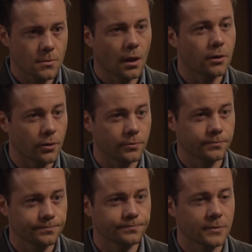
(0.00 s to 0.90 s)
I know,
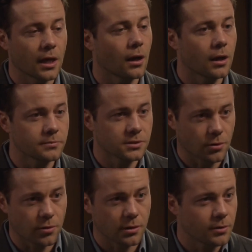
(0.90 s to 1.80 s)
and I am
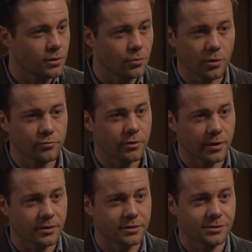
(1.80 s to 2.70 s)
sorry, but you won't
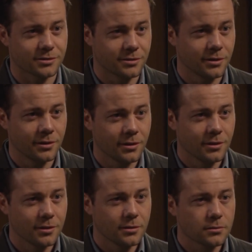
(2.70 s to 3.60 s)
regret this.
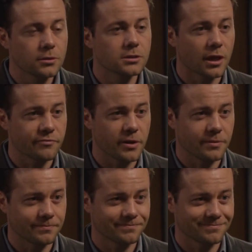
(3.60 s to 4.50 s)
You saved me.
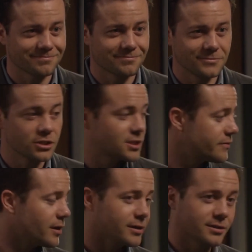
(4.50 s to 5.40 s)
You
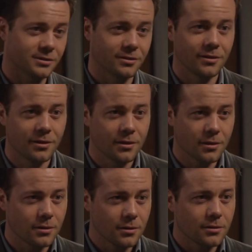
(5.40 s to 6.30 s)
saved us.
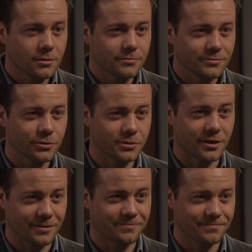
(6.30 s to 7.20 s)
You'll see.